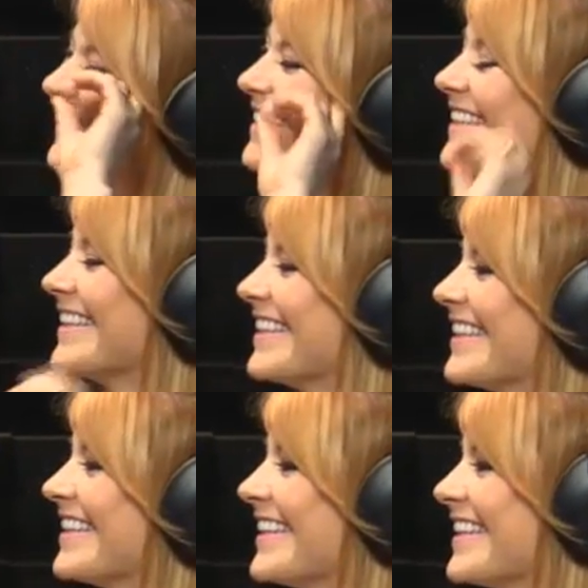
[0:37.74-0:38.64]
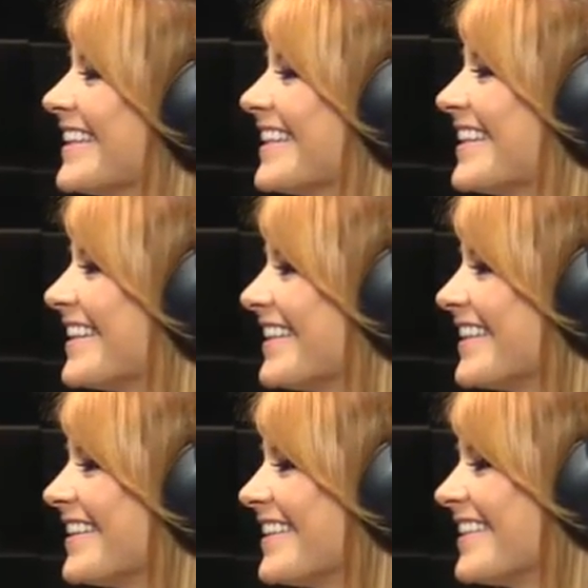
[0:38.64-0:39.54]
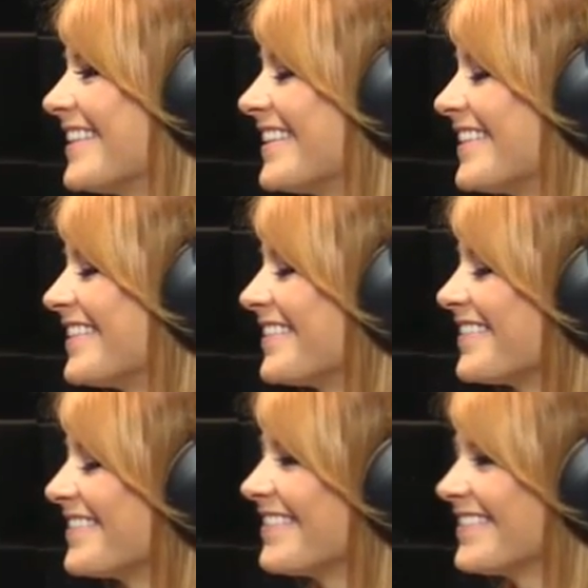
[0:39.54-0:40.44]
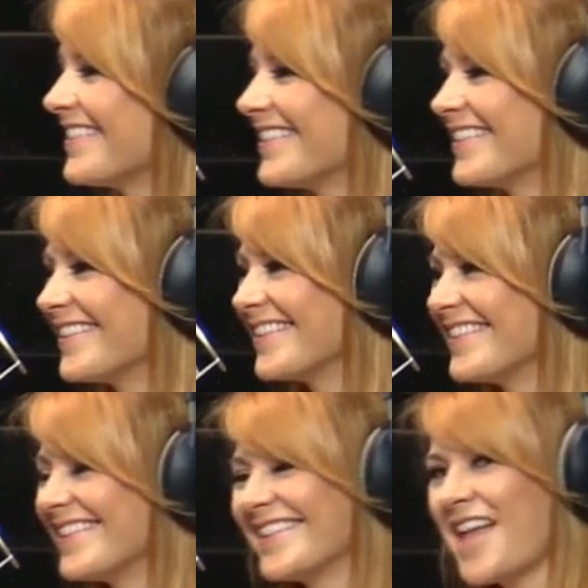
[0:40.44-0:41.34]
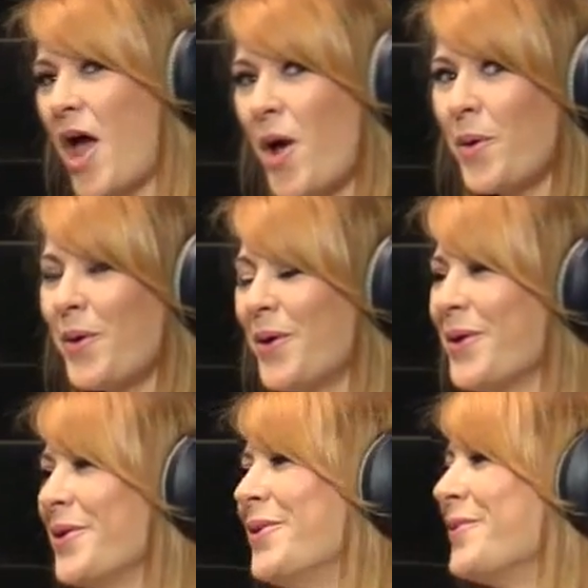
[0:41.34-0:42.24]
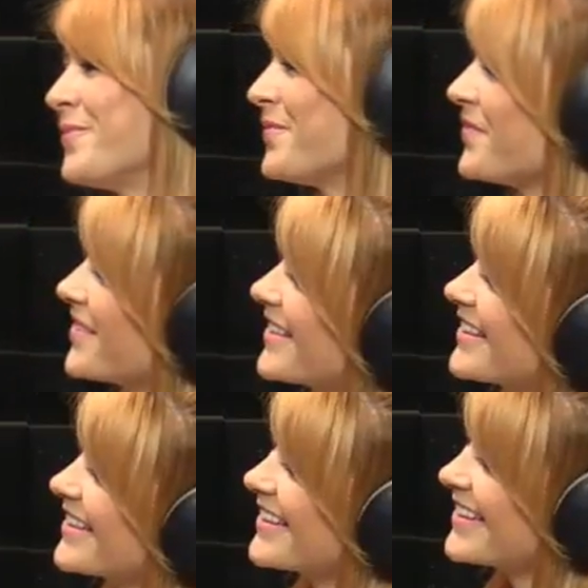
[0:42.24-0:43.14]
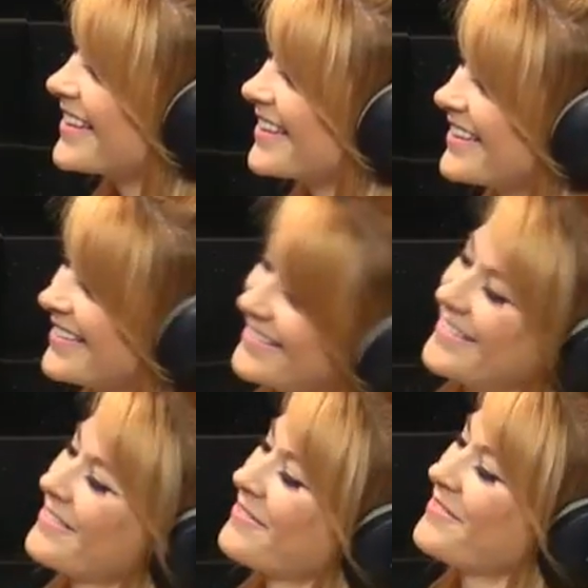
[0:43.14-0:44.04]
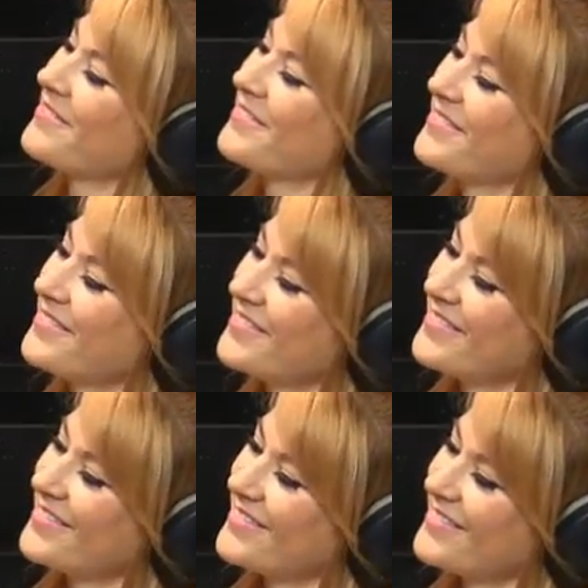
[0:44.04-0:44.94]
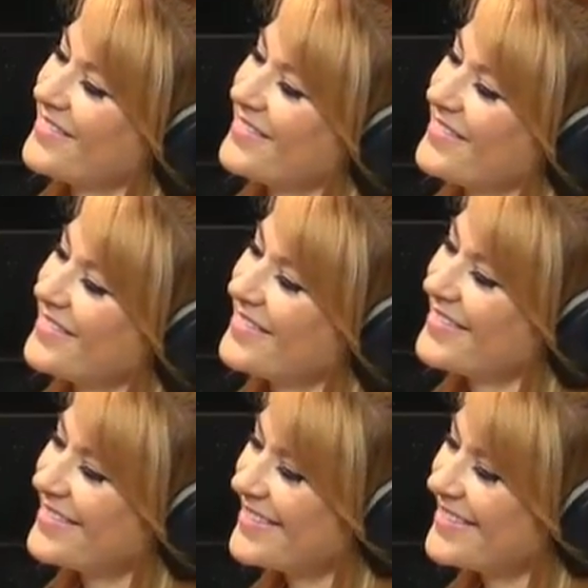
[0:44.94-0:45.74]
(silent)